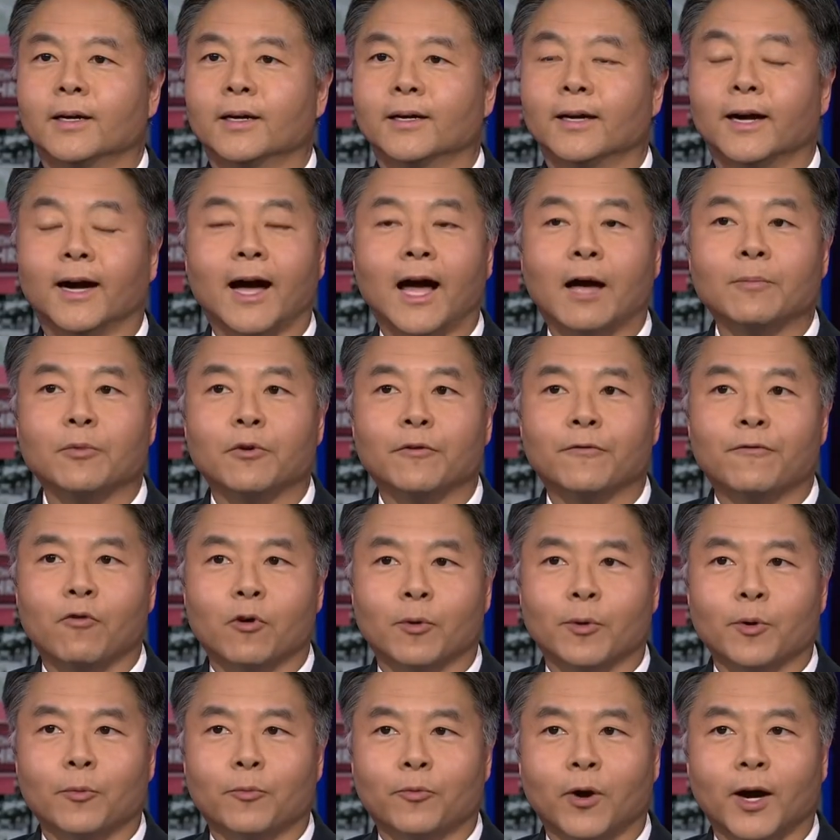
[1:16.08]
I'm a
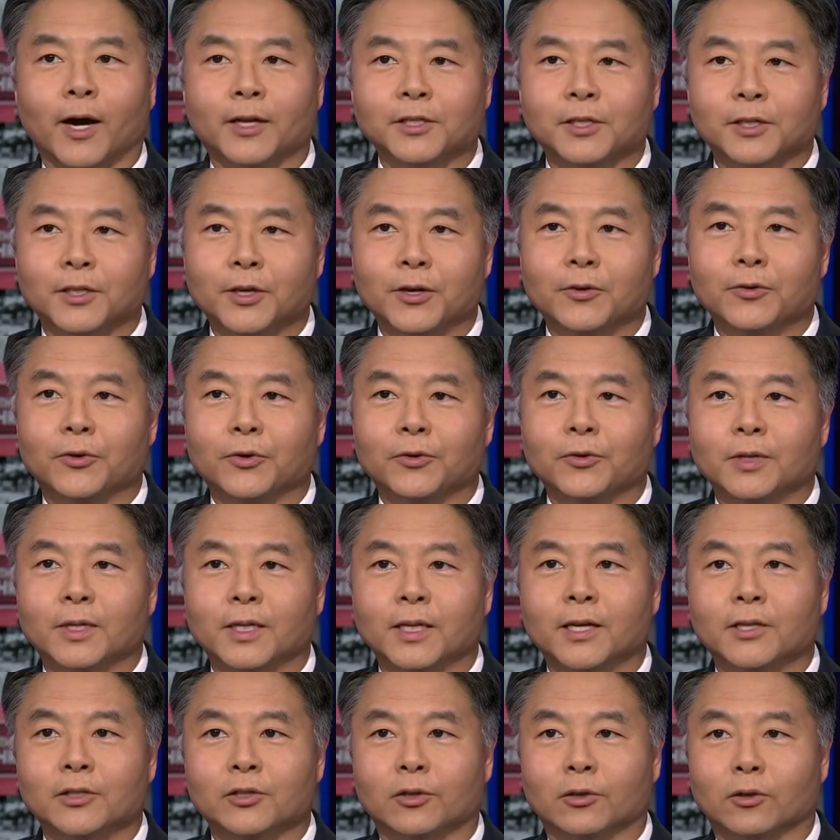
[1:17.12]
former prosecutor.
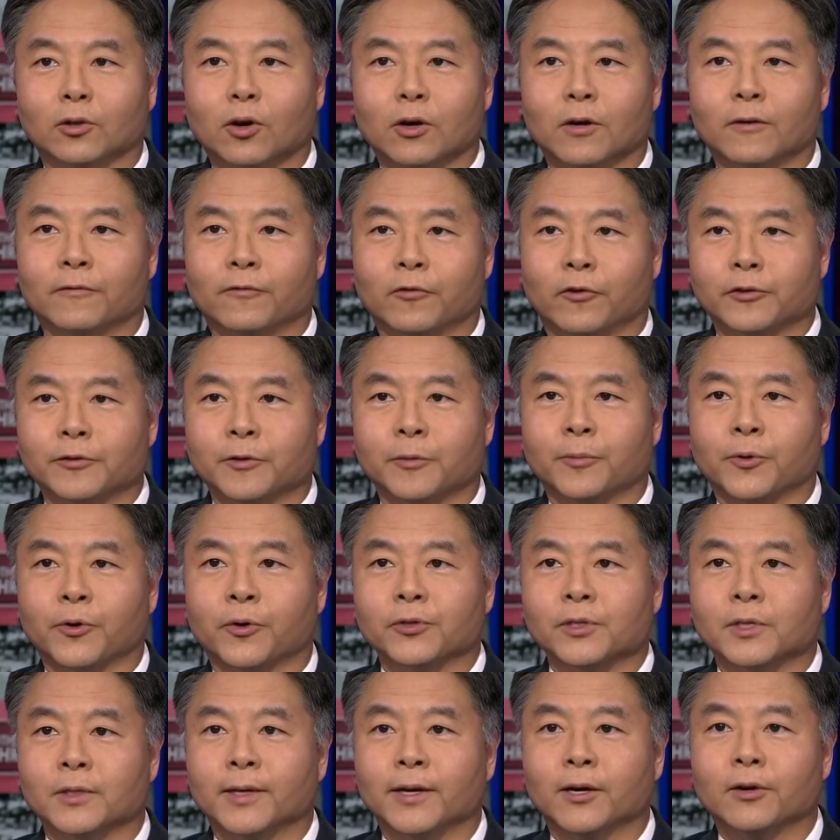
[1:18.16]
These are law enforcement
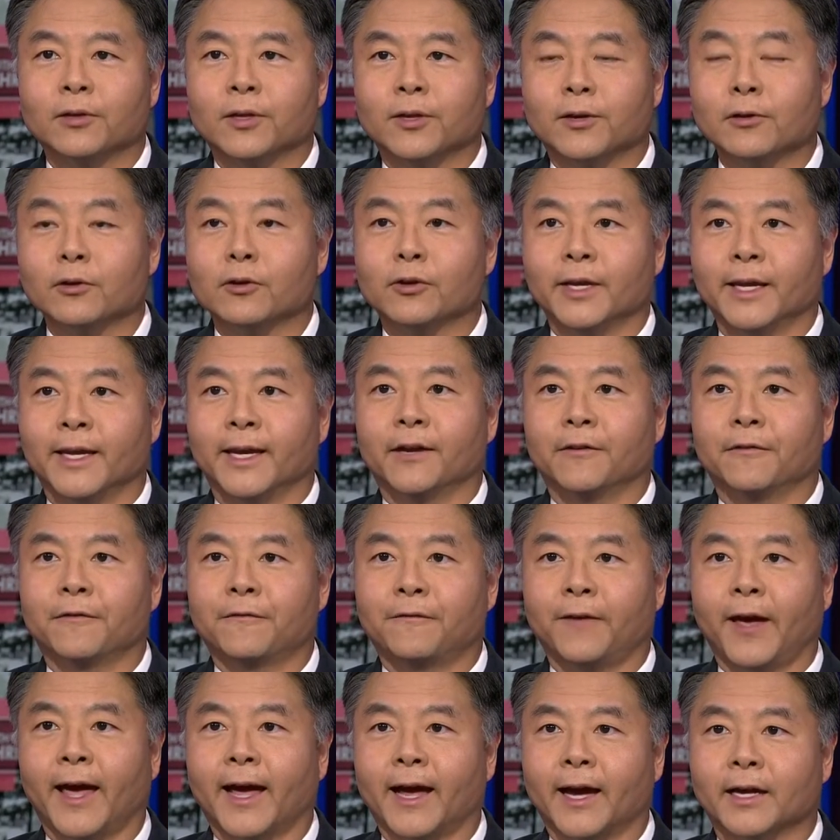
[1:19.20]
personnel. They're looking at
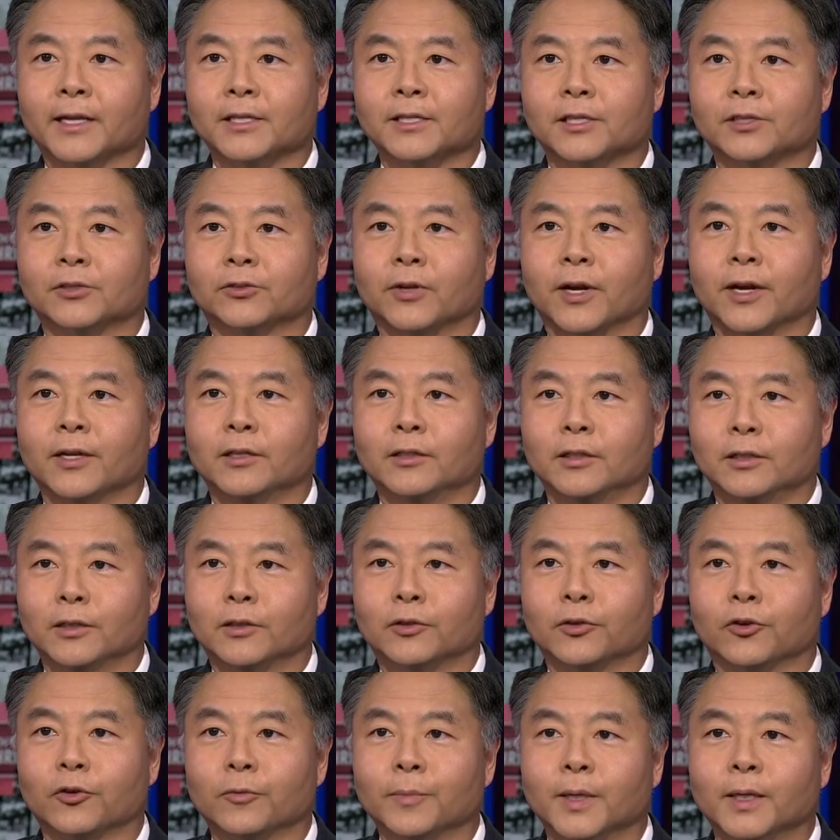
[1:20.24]
facts, trying to
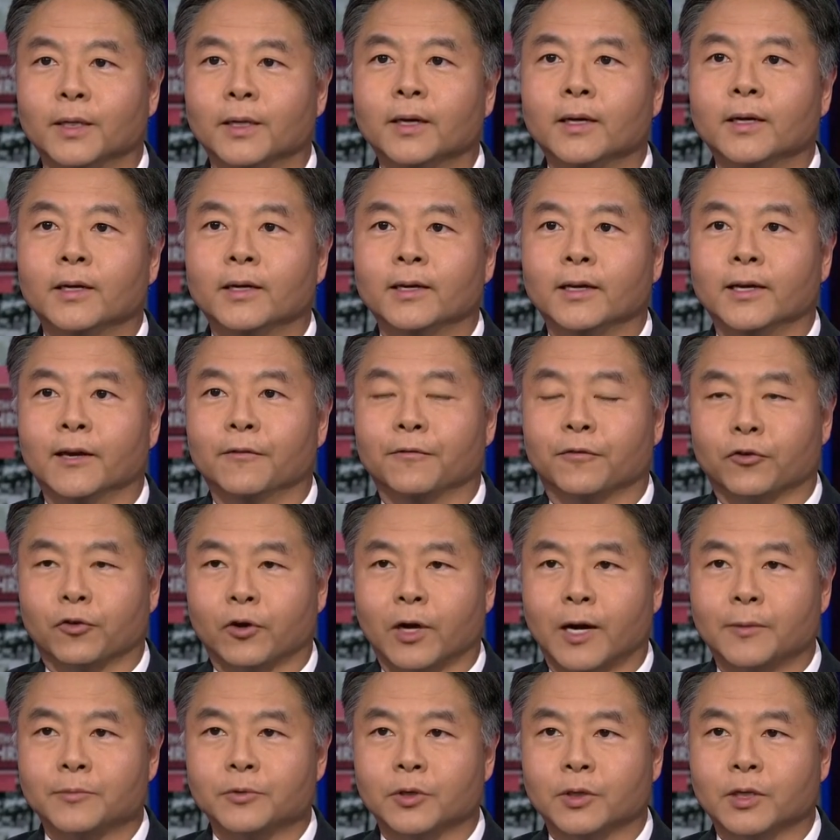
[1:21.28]
determine if
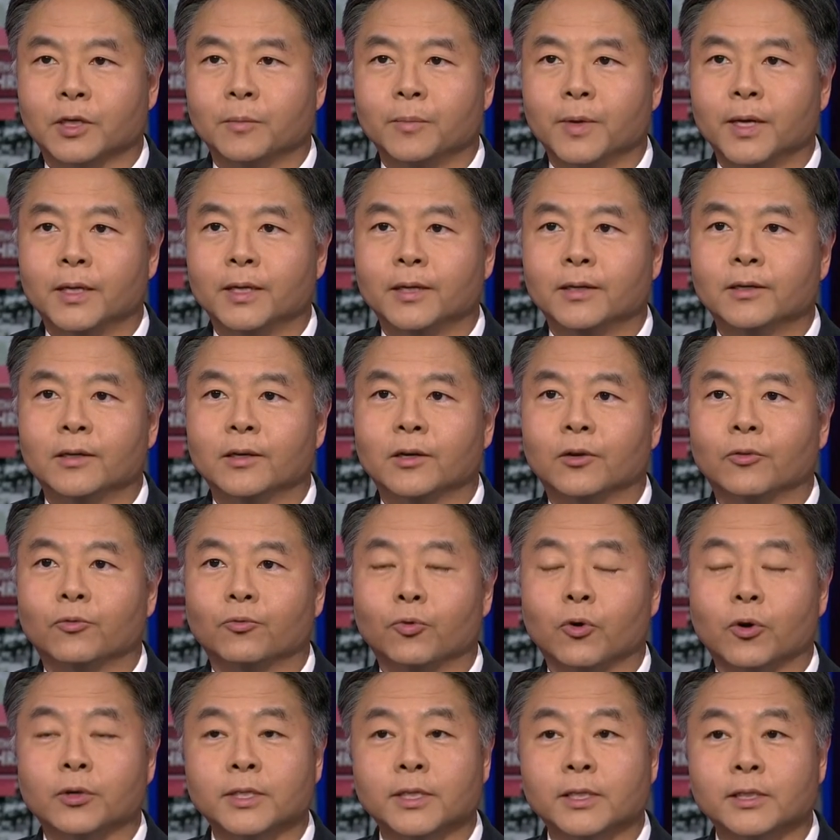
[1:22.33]
crimes are committed.
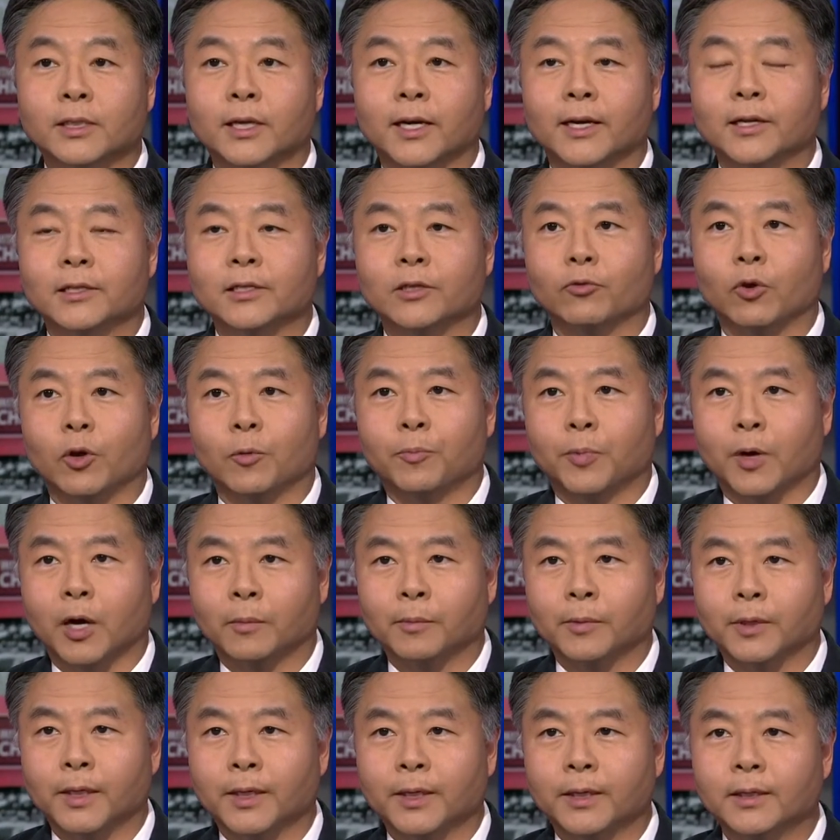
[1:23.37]
Rosenstein is a
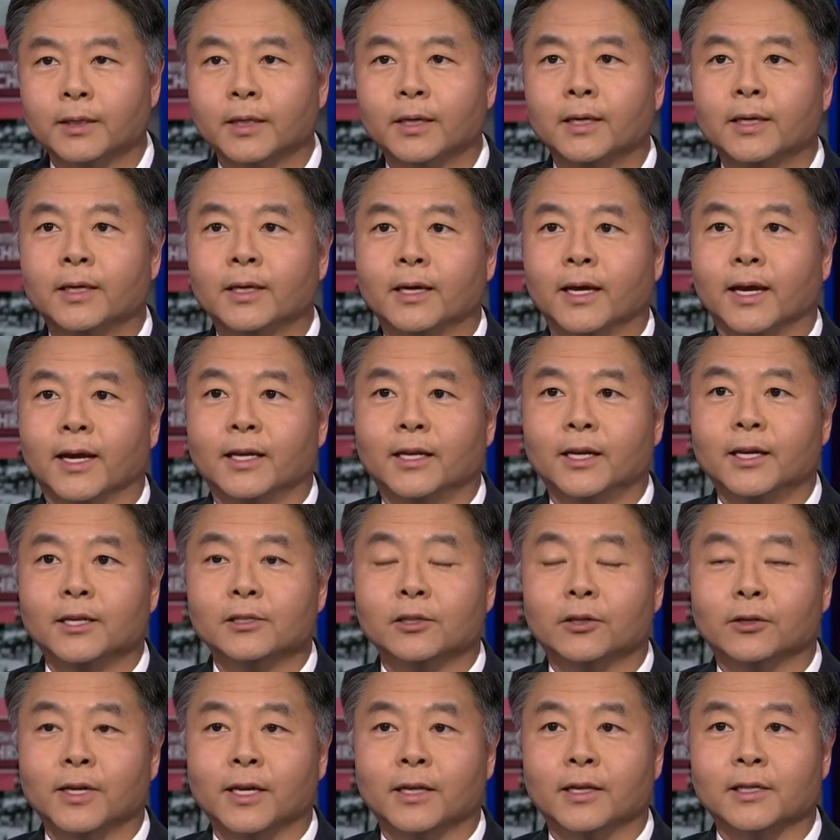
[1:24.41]
Republican, and he's
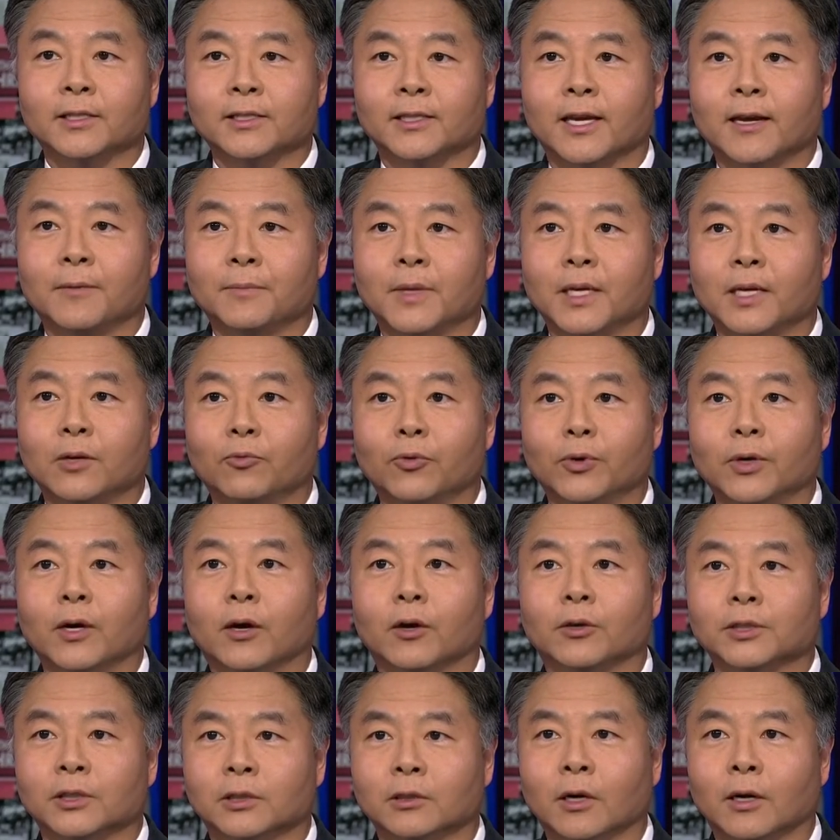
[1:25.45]
looking at the same thing we
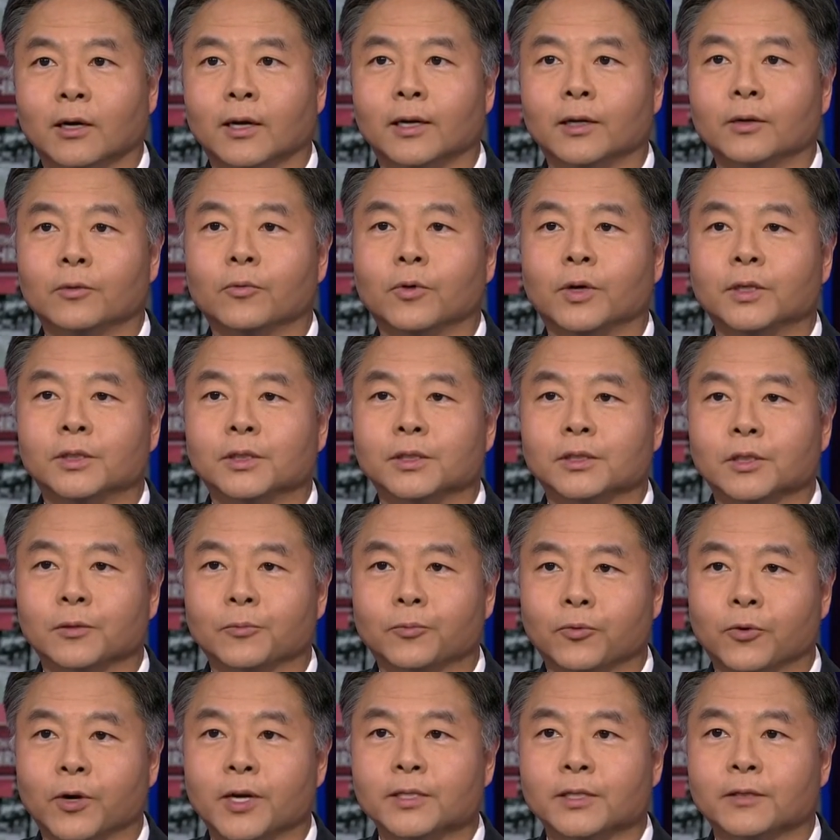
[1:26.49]
all saw, which is the
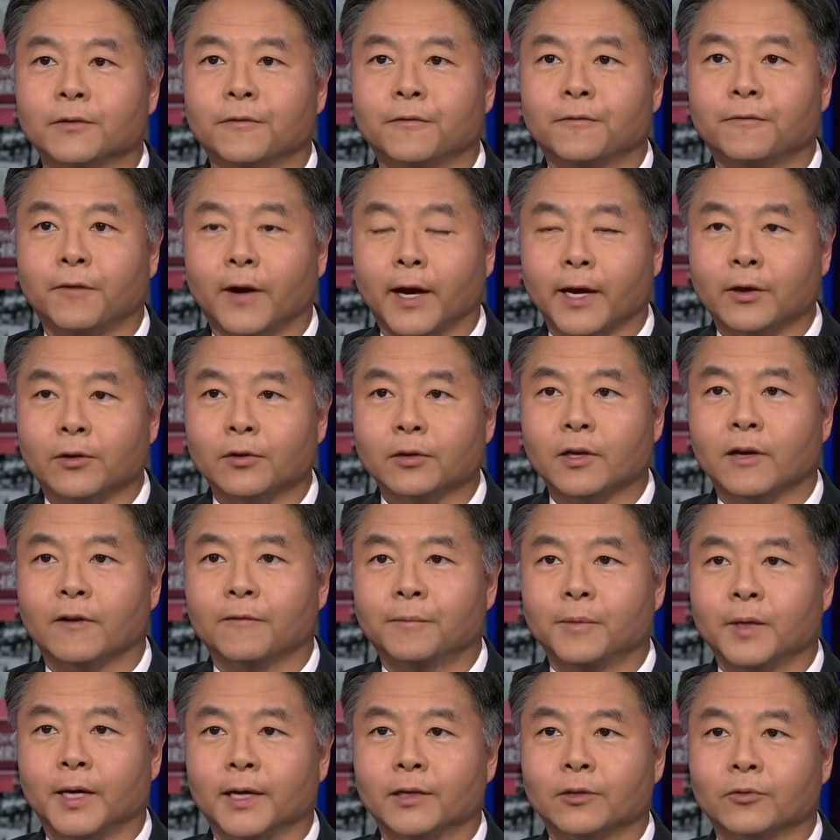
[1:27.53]
president fired the
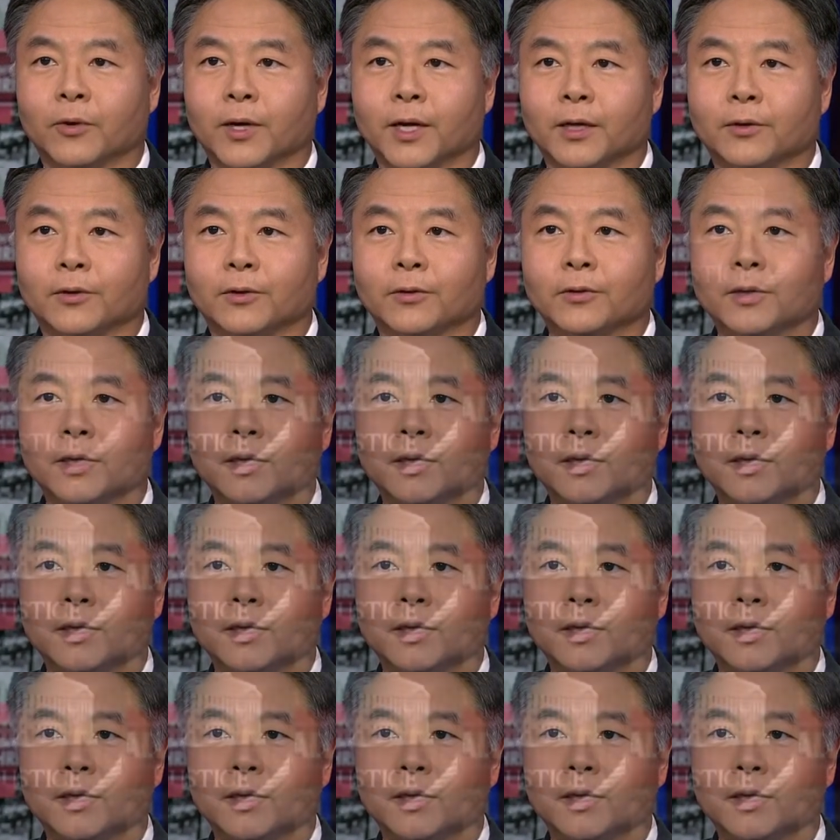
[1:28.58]
FBI director